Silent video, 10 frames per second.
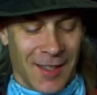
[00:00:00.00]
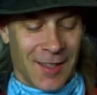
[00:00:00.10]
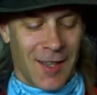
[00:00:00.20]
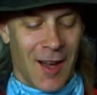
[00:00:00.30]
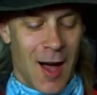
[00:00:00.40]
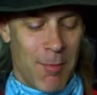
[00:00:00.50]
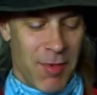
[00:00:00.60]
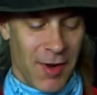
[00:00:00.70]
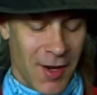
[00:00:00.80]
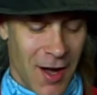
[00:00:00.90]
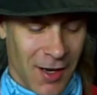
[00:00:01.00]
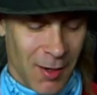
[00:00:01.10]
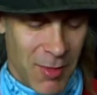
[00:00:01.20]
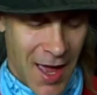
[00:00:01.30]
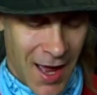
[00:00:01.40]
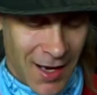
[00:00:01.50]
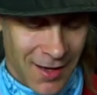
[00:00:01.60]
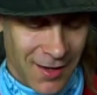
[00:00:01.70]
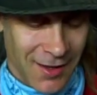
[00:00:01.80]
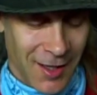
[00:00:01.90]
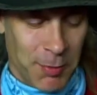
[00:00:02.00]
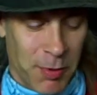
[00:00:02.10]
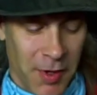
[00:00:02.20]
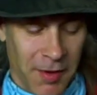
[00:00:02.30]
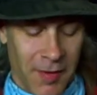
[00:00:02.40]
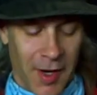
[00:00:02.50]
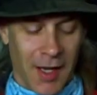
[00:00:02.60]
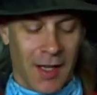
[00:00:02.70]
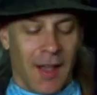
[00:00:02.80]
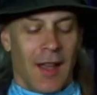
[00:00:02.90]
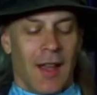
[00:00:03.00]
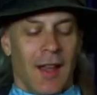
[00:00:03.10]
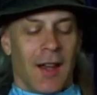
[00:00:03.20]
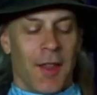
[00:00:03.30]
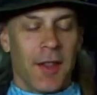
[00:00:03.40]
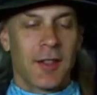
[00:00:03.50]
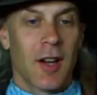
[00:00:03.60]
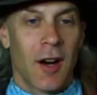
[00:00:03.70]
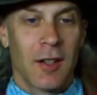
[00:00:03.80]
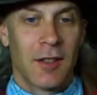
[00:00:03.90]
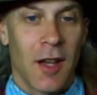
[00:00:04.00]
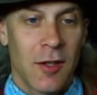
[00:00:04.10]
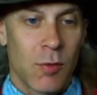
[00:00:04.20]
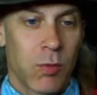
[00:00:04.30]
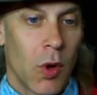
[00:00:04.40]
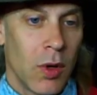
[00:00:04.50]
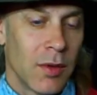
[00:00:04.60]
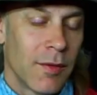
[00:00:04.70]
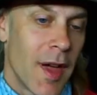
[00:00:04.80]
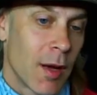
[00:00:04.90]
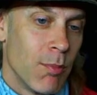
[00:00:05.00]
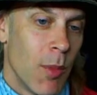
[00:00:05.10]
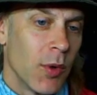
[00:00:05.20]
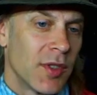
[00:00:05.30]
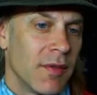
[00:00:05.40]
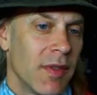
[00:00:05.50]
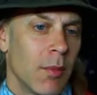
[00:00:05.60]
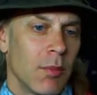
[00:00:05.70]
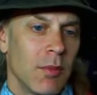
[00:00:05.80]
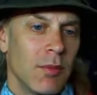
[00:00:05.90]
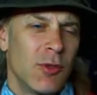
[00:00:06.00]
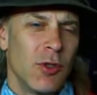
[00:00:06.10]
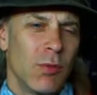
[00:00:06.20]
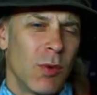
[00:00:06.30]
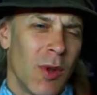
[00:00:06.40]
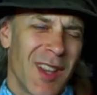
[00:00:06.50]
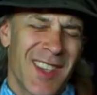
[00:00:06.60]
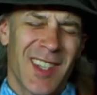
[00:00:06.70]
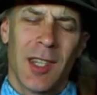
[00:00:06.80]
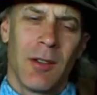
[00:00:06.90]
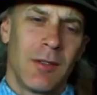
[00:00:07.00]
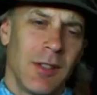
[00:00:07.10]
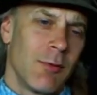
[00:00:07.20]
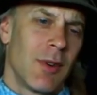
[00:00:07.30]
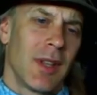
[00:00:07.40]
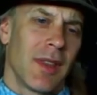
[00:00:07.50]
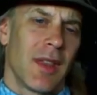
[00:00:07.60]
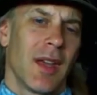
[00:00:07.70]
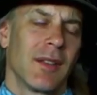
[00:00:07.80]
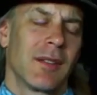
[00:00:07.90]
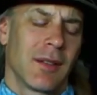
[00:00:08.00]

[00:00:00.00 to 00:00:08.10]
top, knock it back. I think that's pretty funny. This car does roll. In fact, most of them do roll. I think the only one that